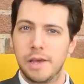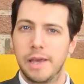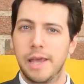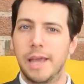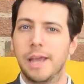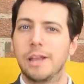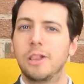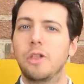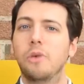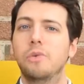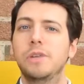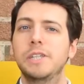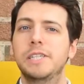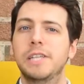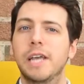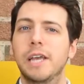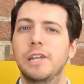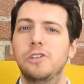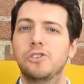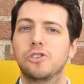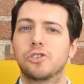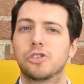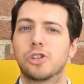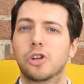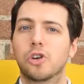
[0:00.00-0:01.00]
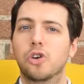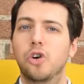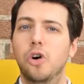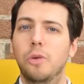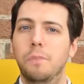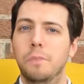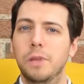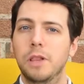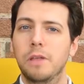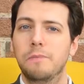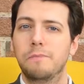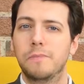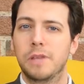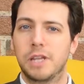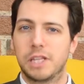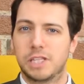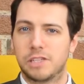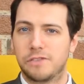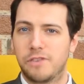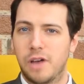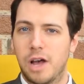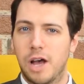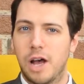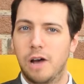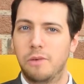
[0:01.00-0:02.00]
It'll only take just a couple of
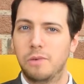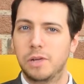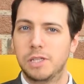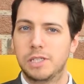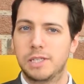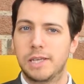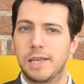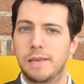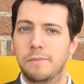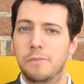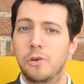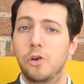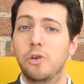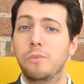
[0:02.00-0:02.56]
minutes for our team,